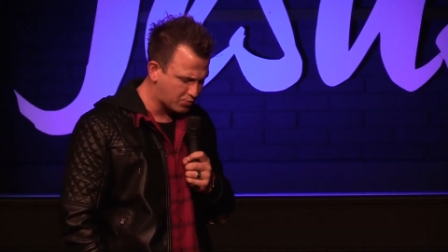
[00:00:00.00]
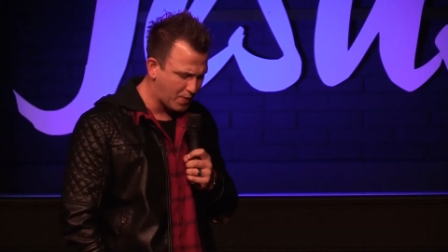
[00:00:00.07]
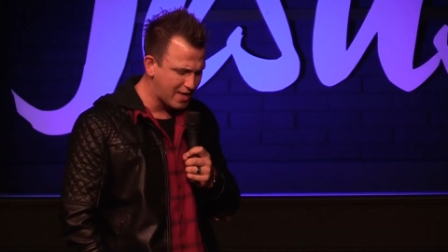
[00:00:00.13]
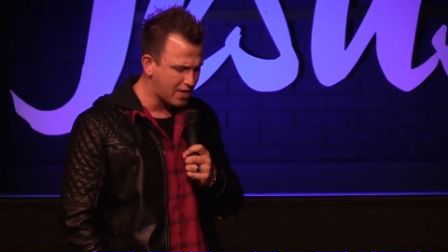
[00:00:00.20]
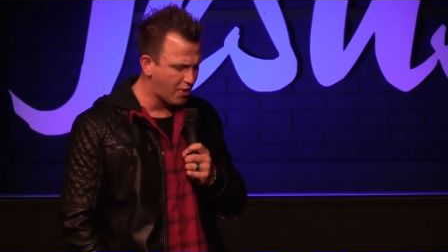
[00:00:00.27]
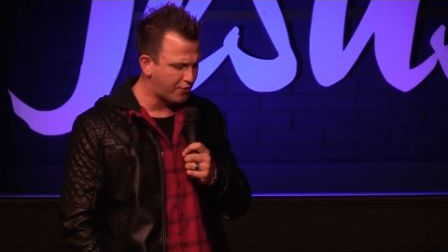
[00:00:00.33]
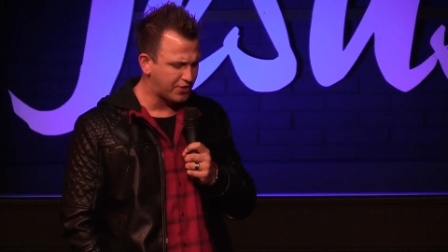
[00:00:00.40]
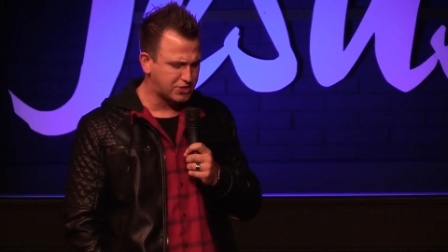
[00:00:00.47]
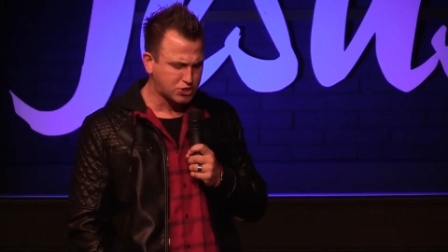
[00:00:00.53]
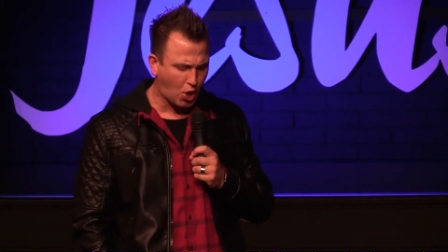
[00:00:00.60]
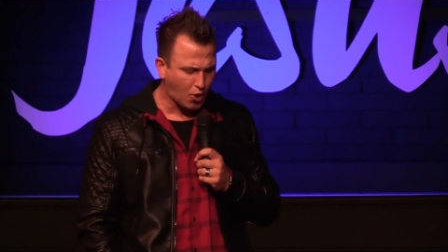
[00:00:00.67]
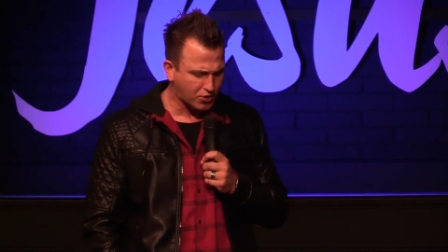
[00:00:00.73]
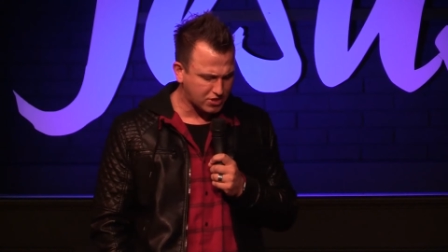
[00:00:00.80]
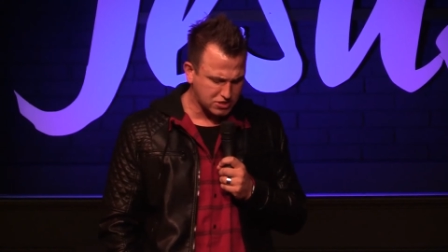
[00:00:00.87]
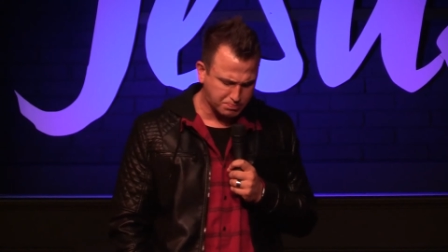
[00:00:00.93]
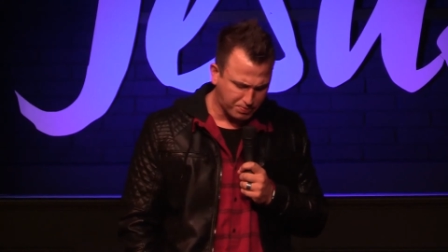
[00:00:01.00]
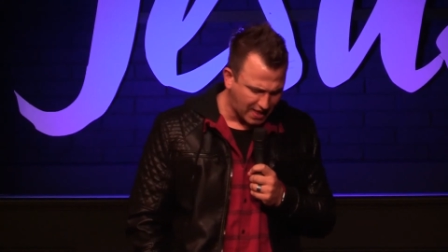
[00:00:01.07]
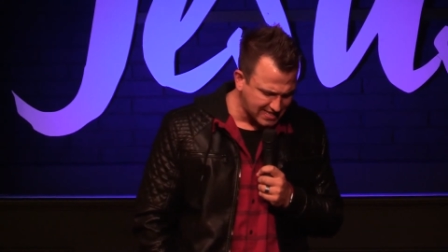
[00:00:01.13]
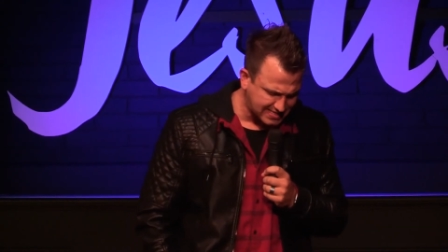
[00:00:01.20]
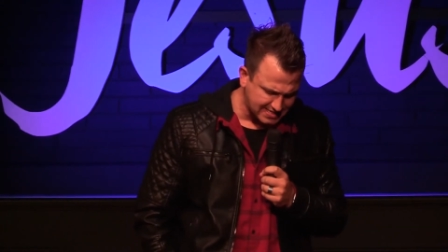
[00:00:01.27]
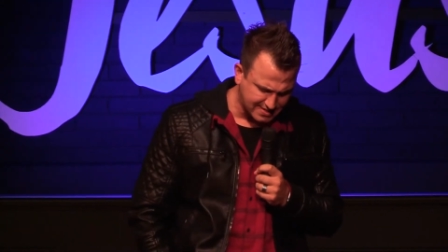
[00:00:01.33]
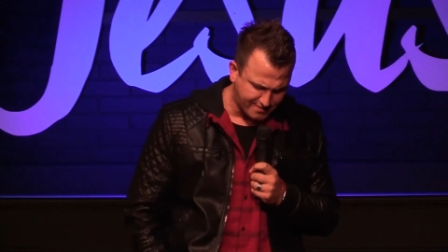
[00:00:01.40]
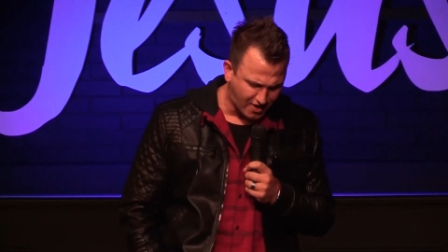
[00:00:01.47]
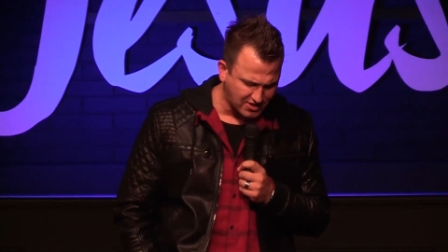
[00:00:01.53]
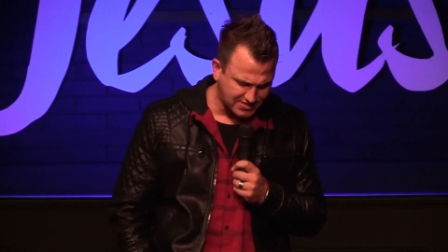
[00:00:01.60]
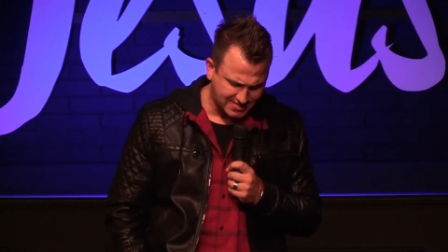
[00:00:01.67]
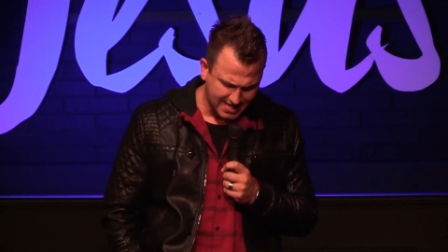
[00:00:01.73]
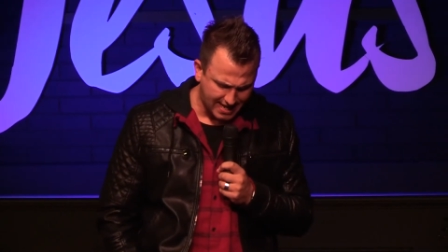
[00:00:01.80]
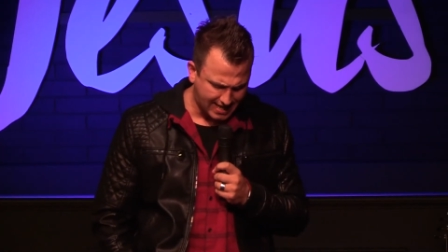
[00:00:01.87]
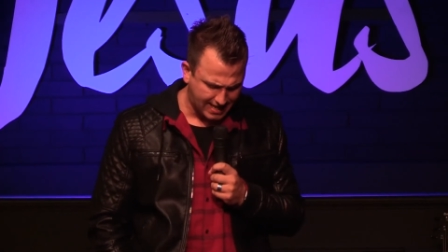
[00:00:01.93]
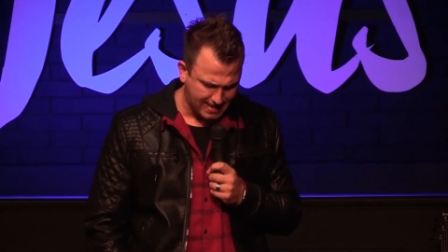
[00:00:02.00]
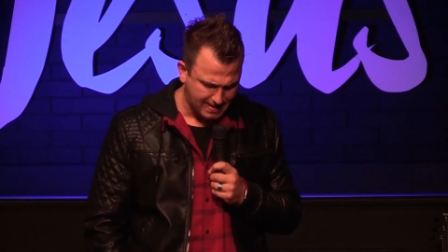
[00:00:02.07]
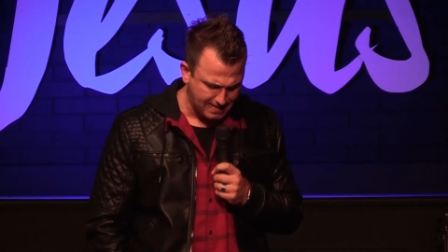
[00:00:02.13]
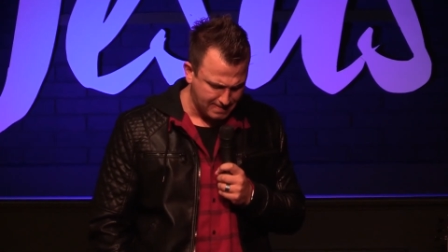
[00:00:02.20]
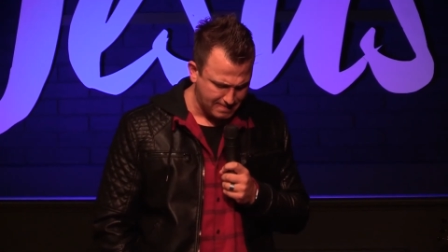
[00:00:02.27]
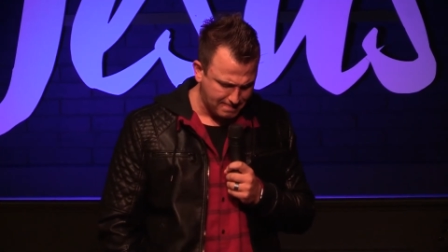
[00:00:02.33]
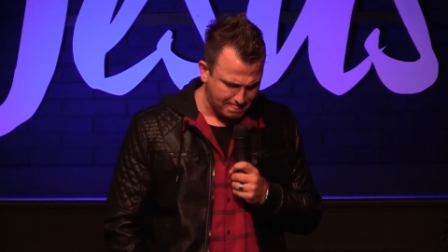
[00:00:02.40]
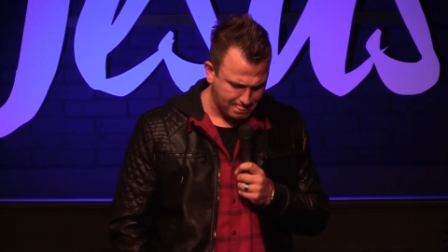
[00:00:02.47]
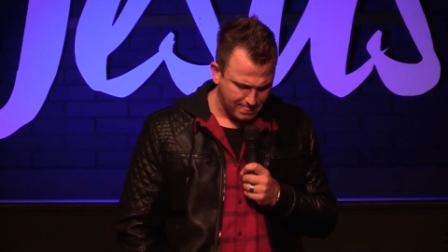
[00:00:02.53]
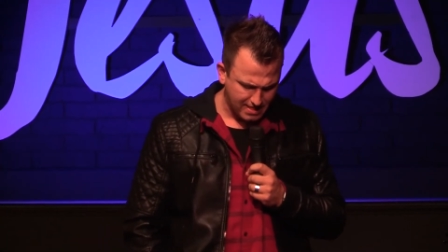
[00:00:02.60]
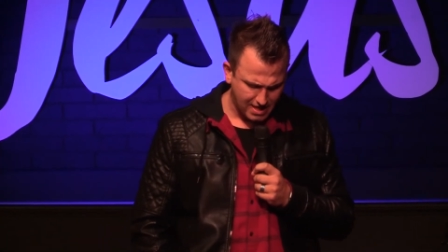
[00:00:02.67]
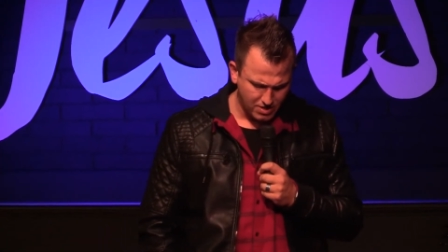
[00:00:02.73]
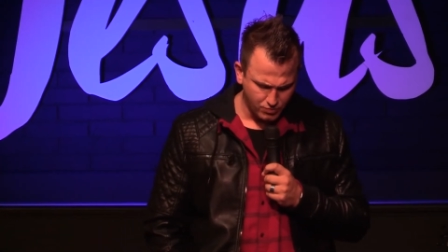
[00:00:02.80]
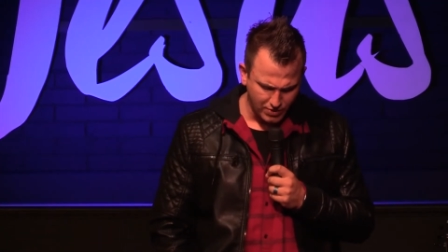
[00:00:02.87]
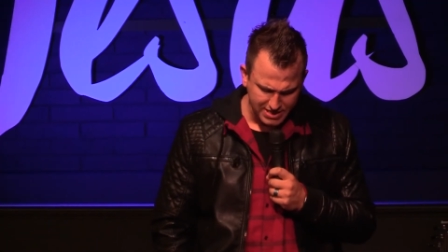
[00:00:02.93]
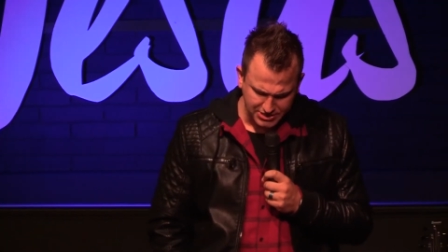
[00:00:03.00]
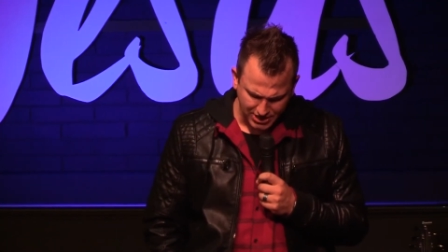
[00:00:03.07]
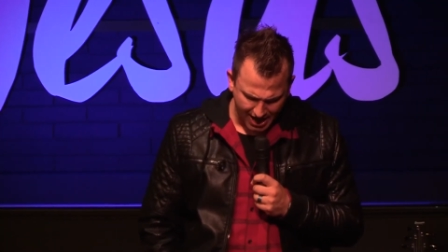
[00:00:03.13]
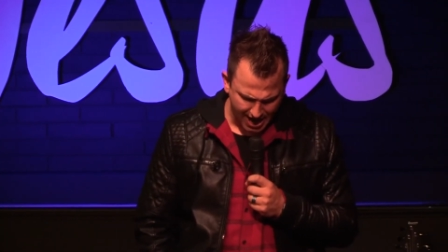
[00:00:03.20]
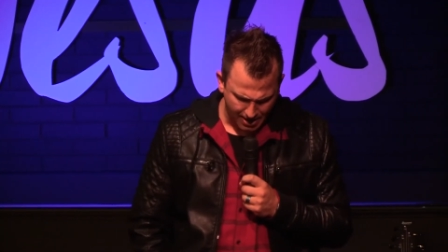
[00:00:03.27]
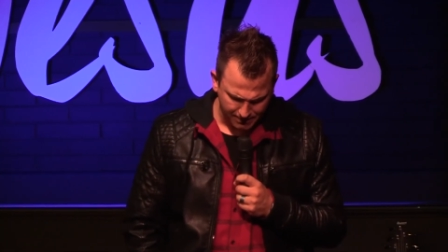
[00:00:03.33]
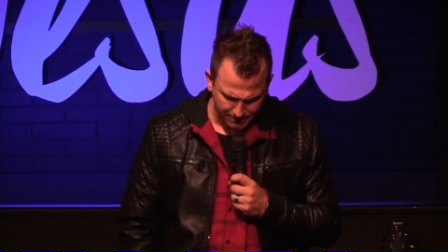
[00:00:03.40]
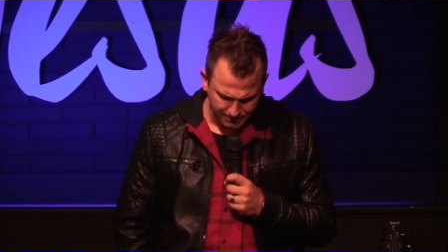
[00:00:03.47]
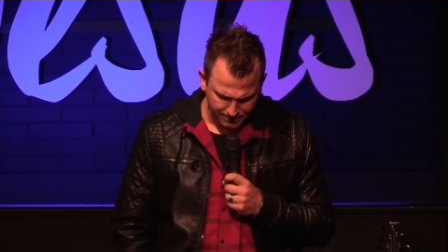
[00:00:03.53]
we can go to the darkest places of our city and reach out